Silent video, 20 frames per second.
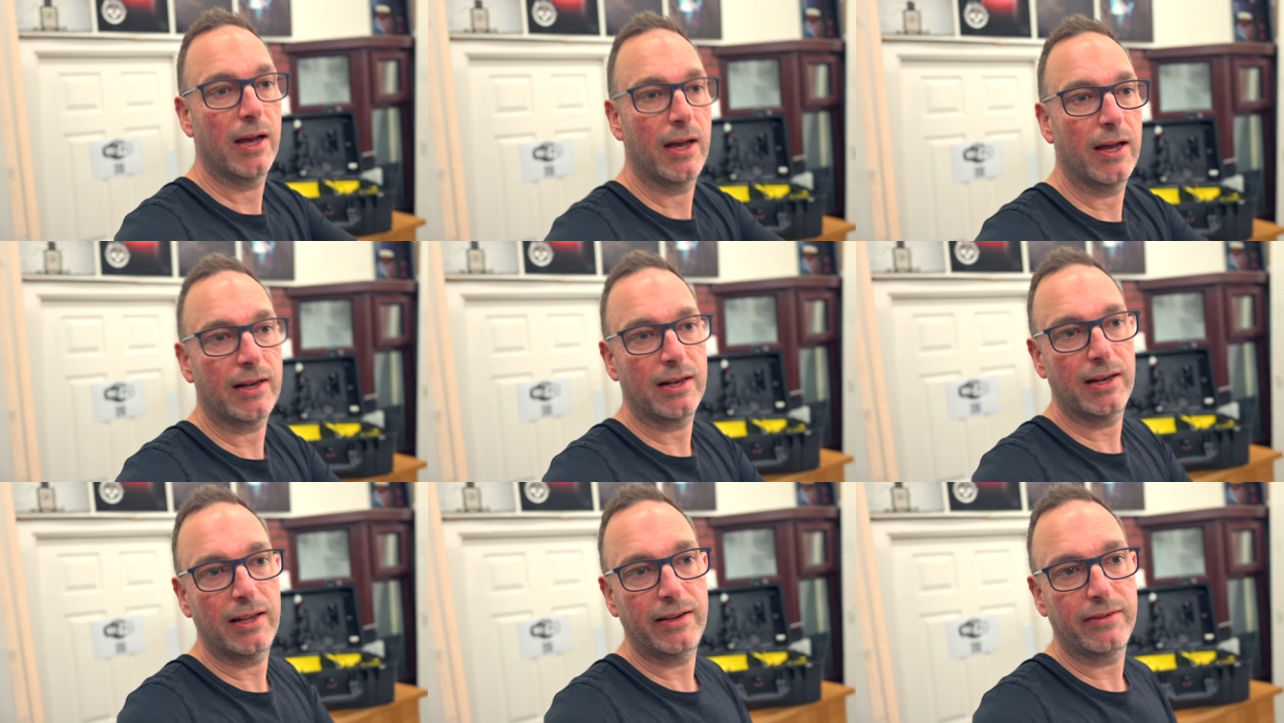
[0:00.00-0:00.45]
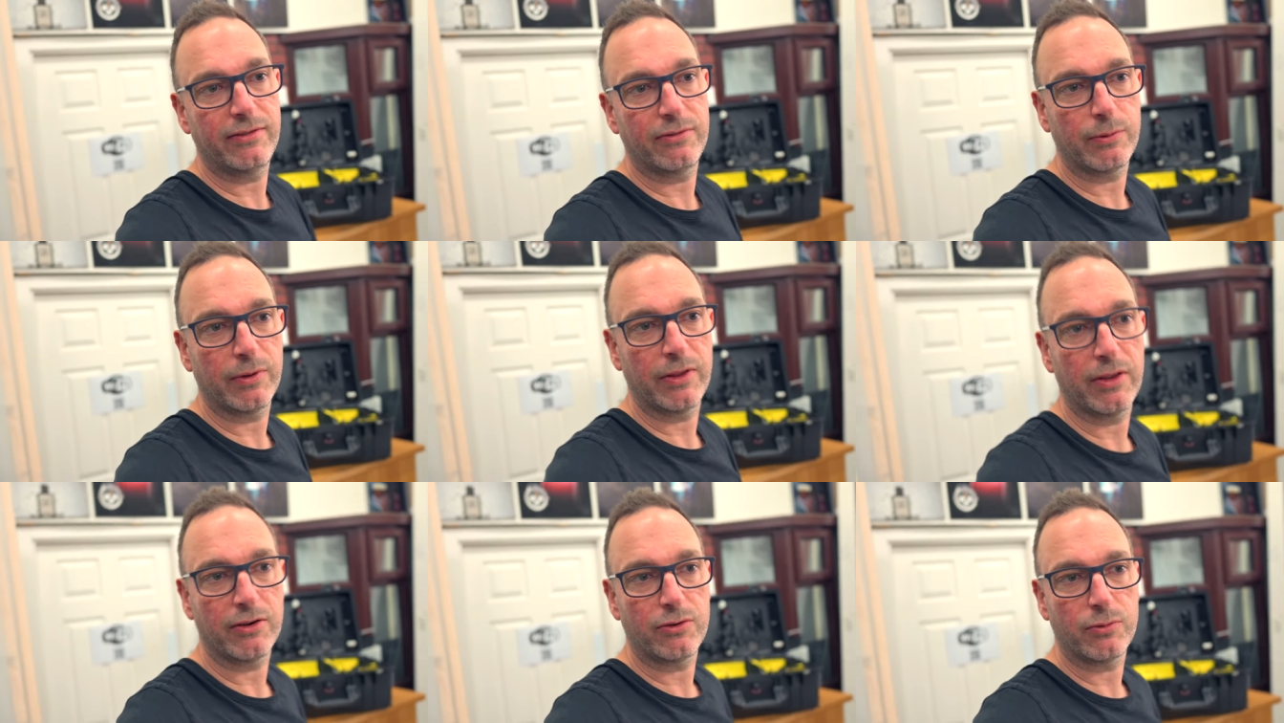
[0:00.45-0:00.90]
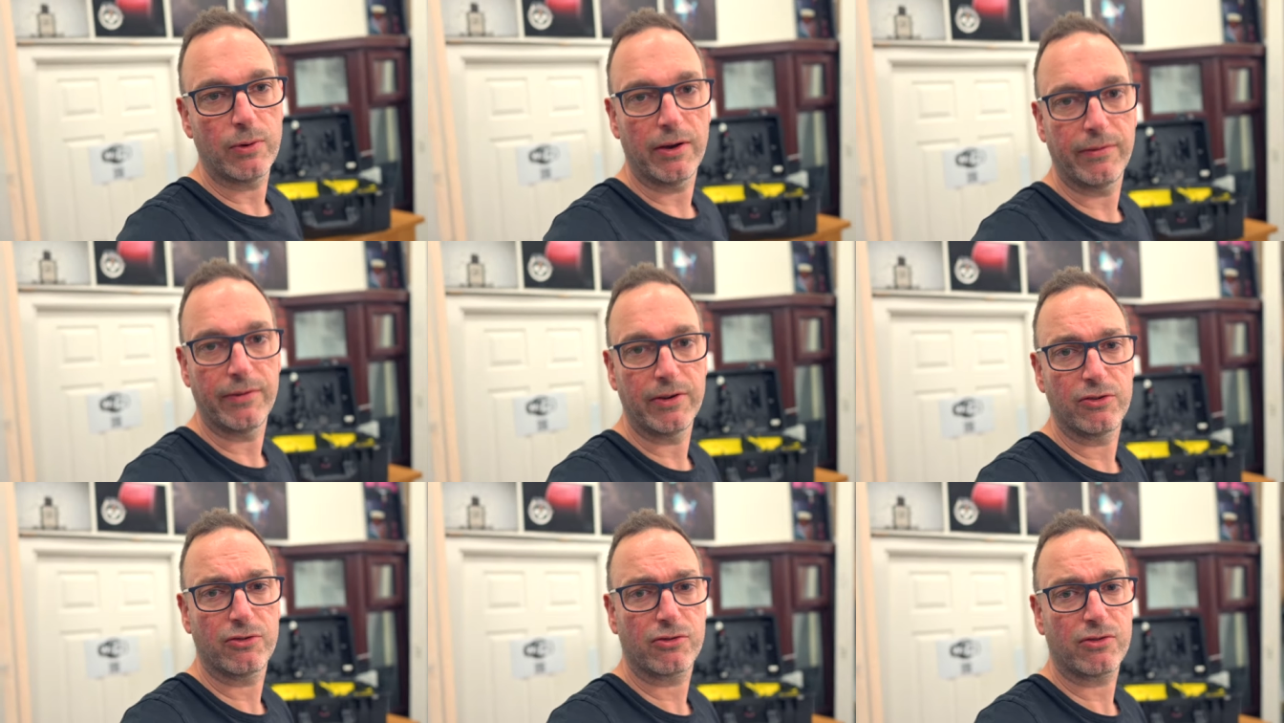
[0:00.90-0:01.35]
at least with a
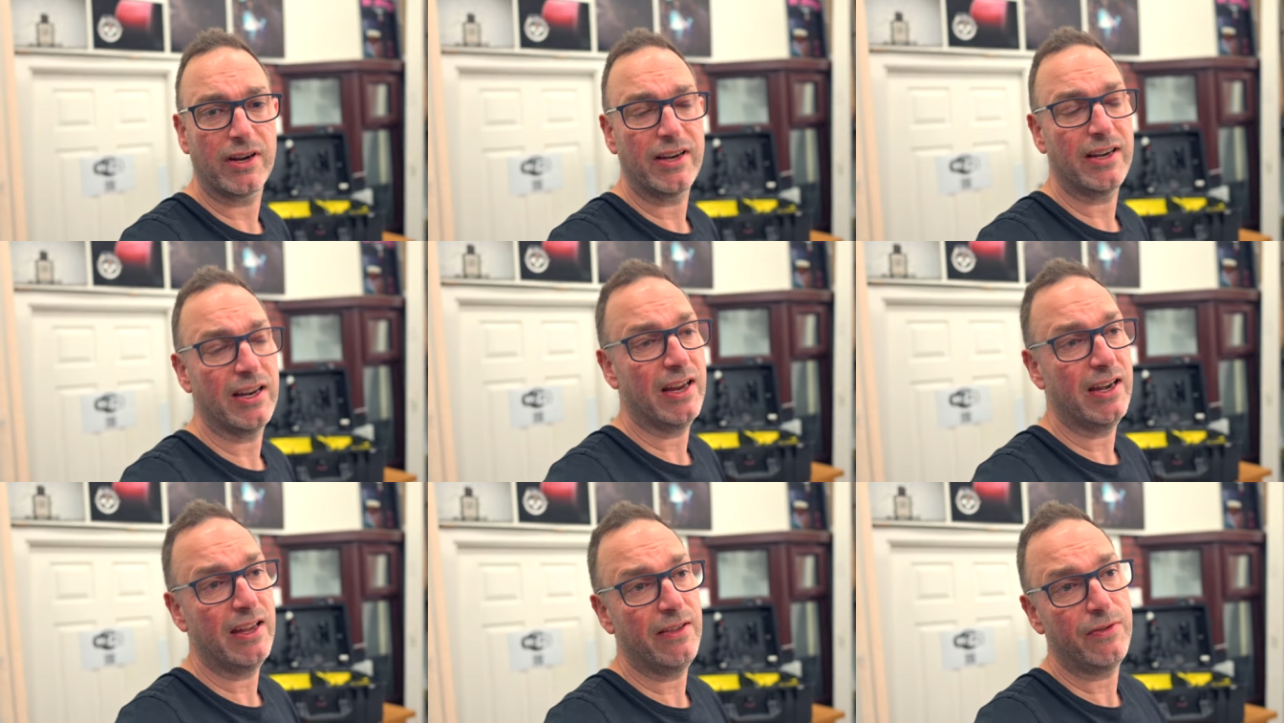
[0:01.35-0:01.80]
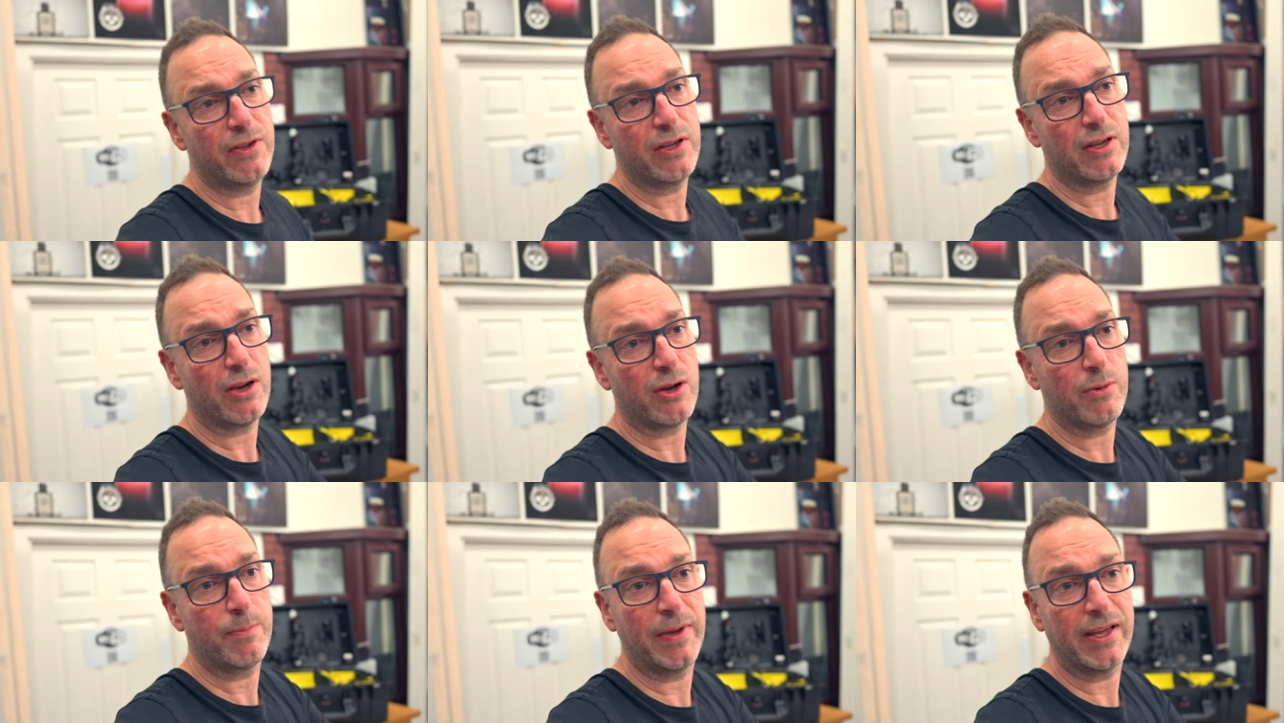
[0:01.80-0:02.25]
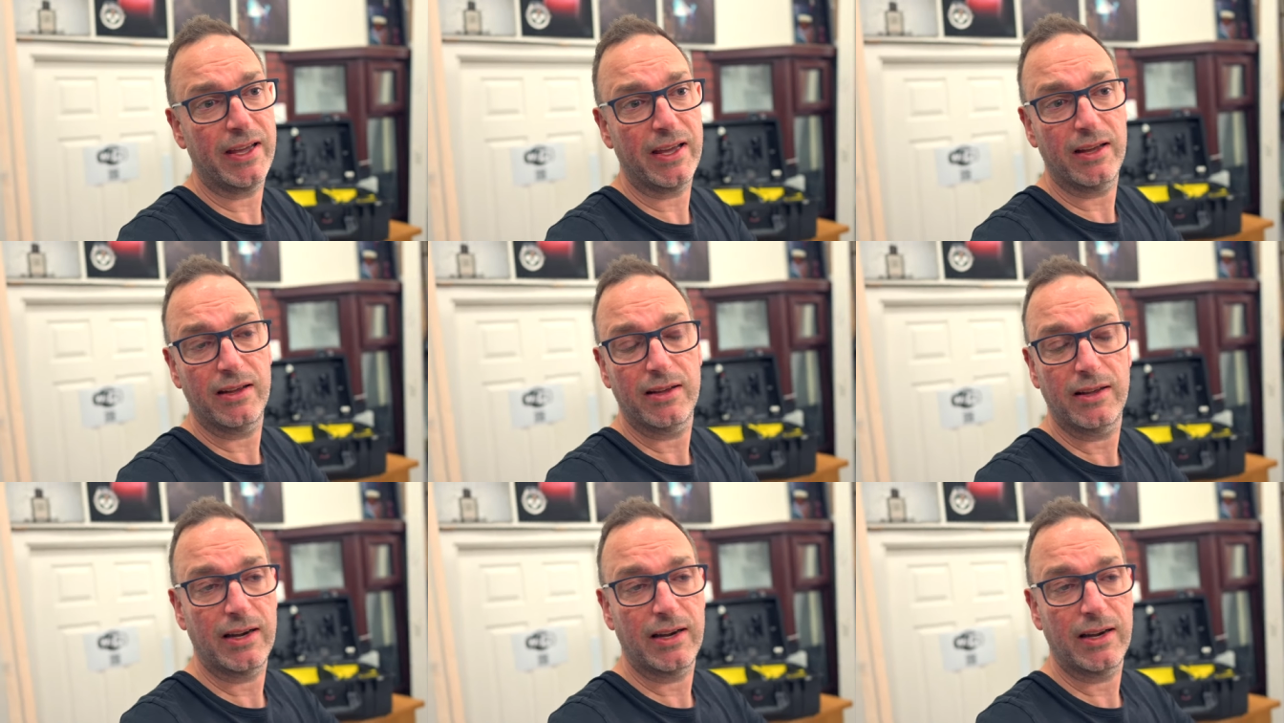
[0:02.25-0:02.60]
12 inch screen. And if you go bigger